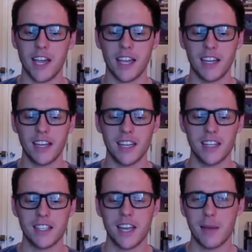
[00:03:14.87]
and it is
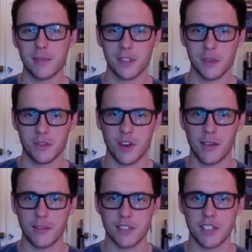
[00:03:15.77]
an absolute
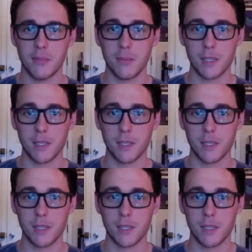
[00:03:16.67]
travesty and makes